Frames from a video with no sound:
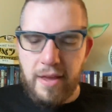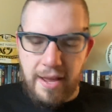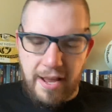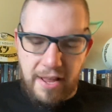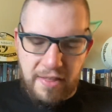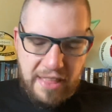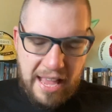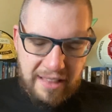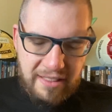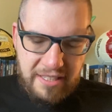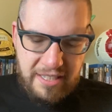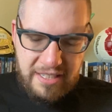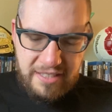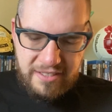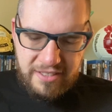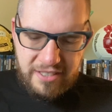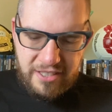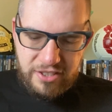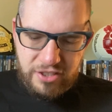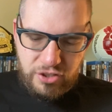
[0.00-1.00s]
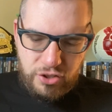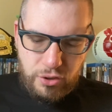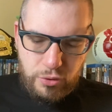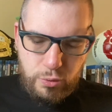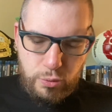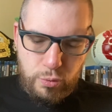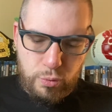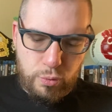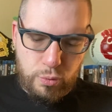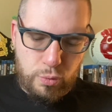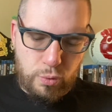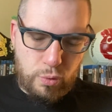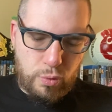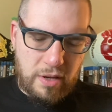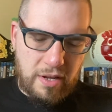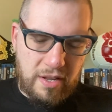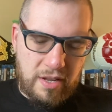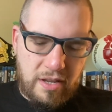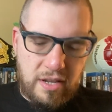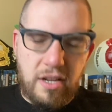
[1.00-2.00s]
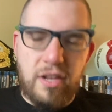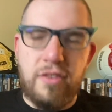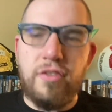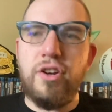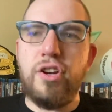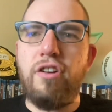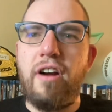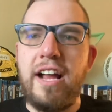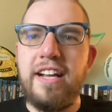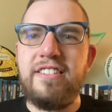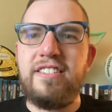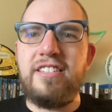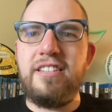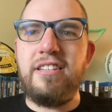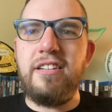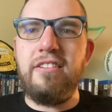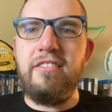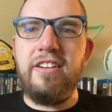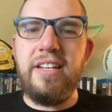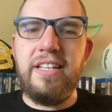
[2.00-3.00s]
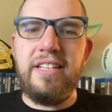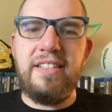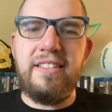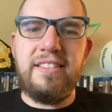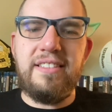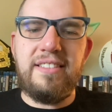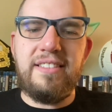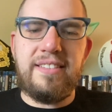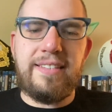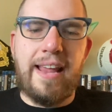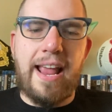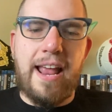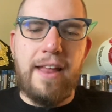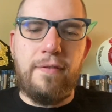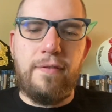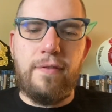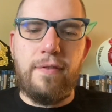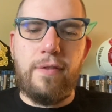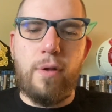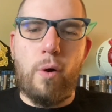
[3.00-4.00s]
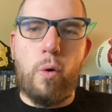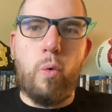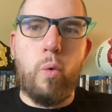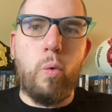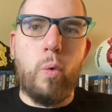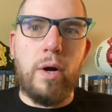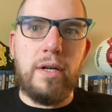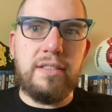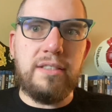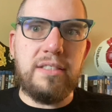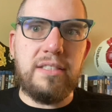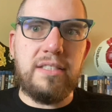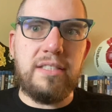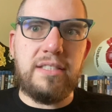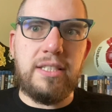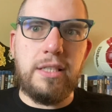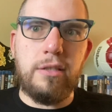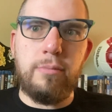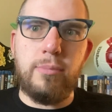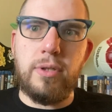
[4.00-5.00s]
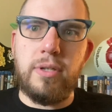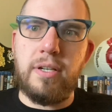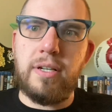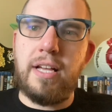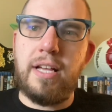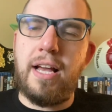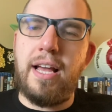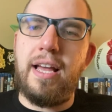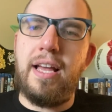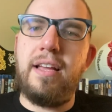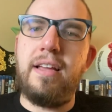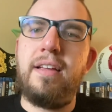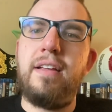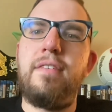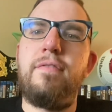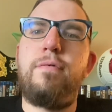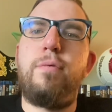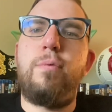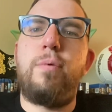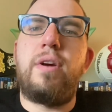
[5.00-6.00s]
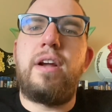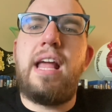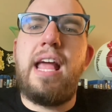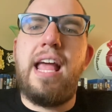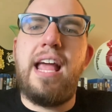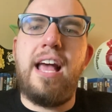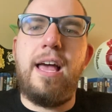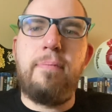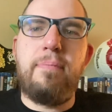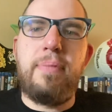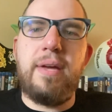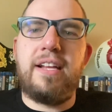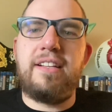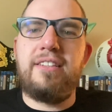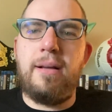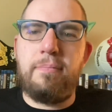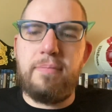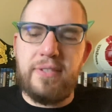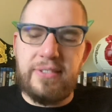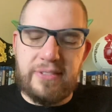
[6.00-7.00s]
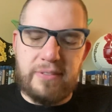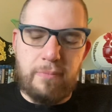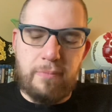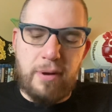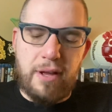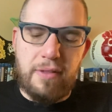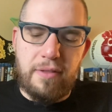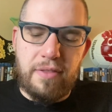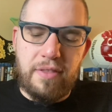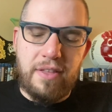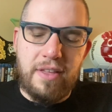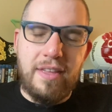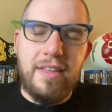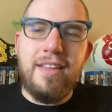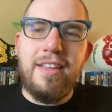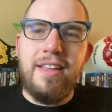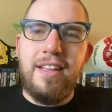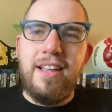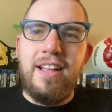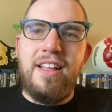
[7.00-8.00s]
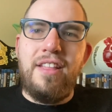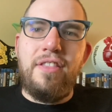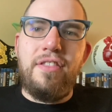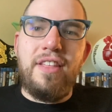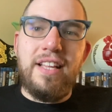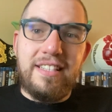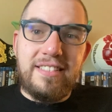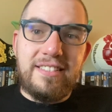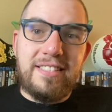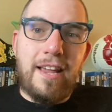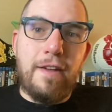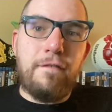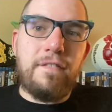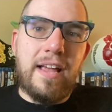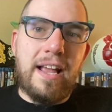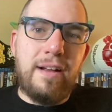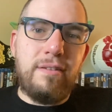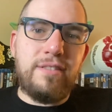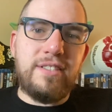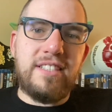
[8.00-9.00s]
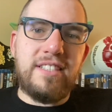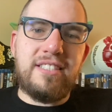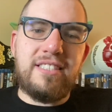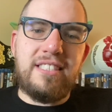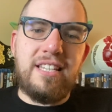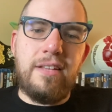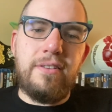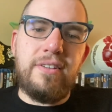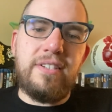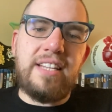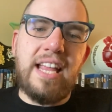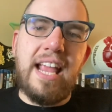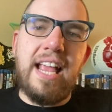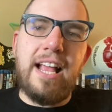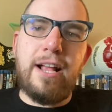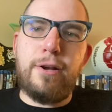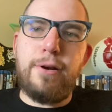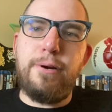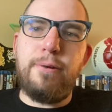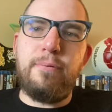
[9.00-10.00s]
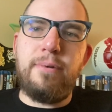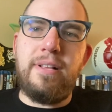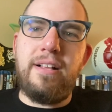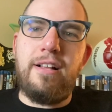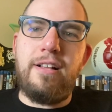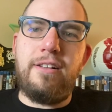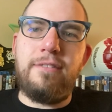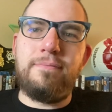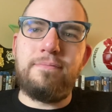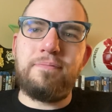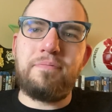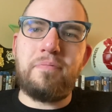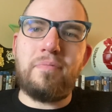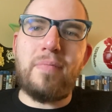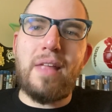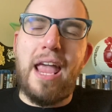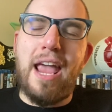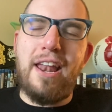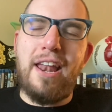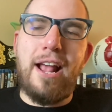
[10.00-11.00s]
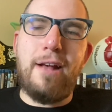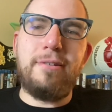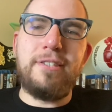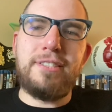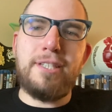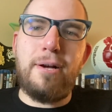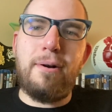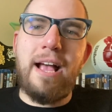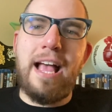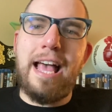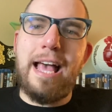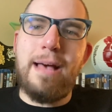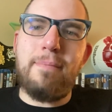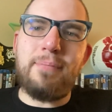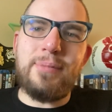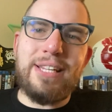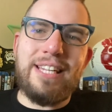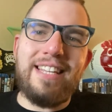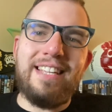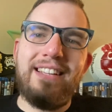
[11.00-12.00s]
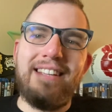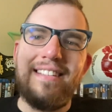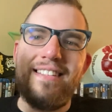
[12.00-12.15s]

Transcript: that leads us to the Criterions and the one Steelbook I 4K I picked up this month. This I found just the other day at Goodwill, and I was so happy.